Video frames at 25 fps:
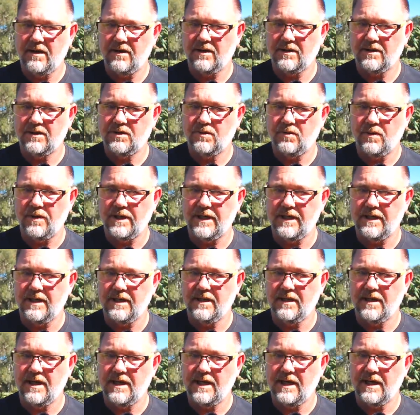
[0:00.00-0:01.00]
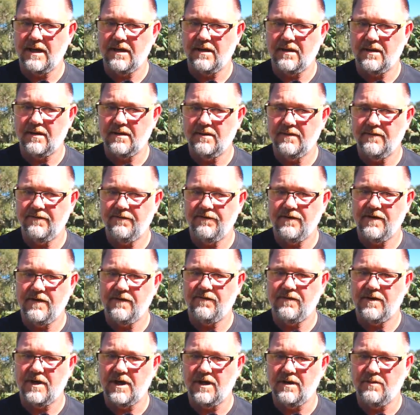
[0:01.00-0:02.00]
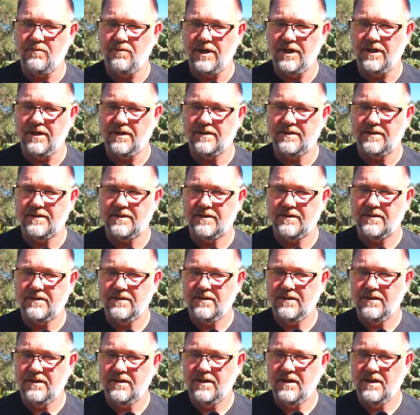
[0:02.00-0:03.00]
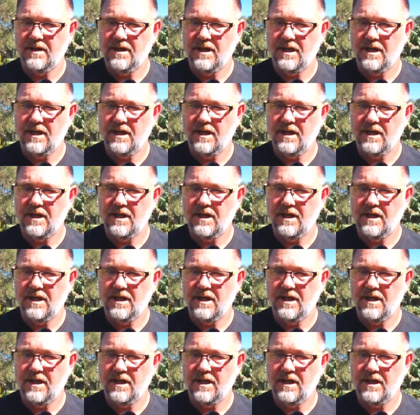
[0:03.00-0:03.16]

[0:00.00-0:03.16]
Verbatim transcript: 20, an hour 15 minutes,